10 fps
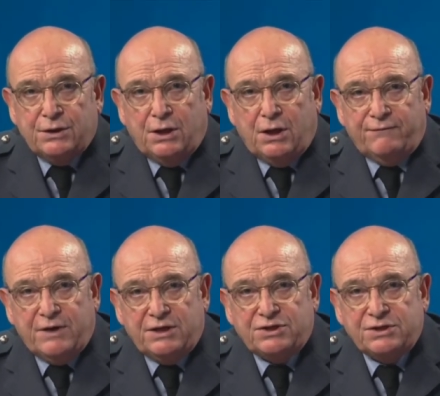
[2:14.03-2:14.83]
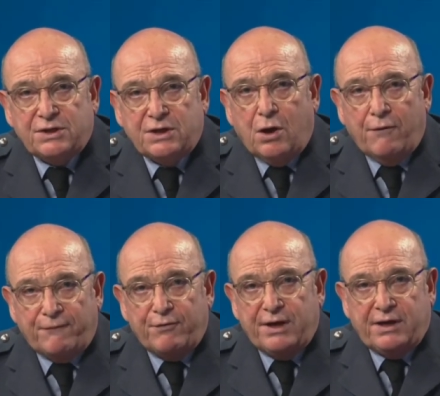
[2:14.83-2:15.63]
of nations
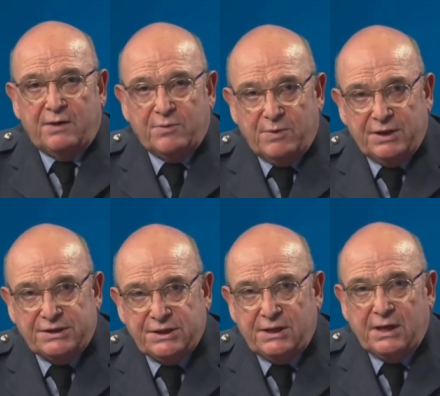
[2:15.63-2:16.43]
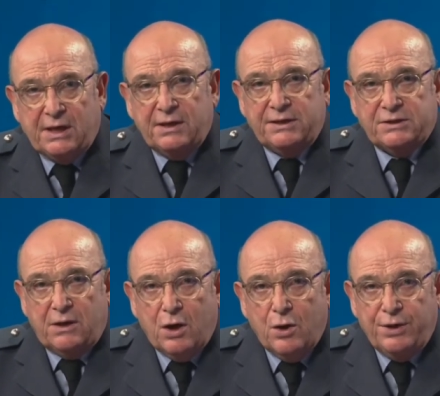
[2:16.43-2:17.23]
offering capability and NATO
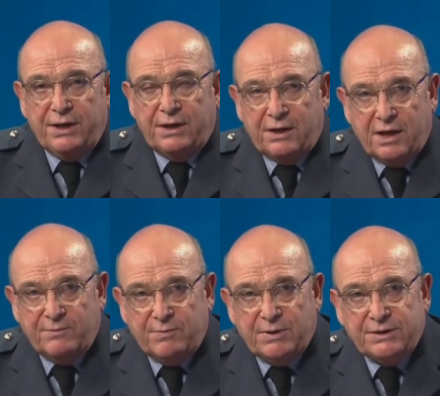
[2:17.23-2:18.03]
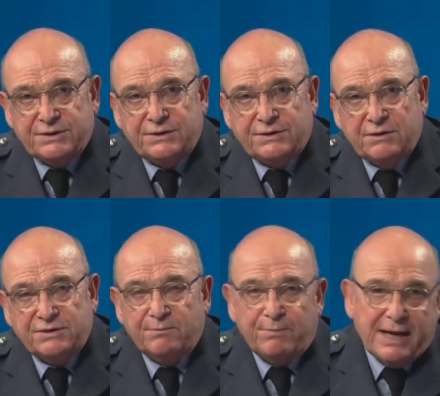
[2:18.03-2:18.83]
owning capability. So it's
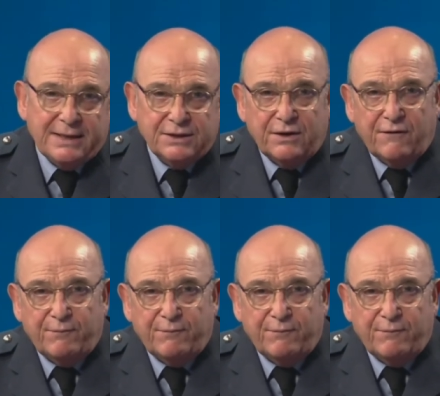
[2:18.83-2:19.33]
a blend of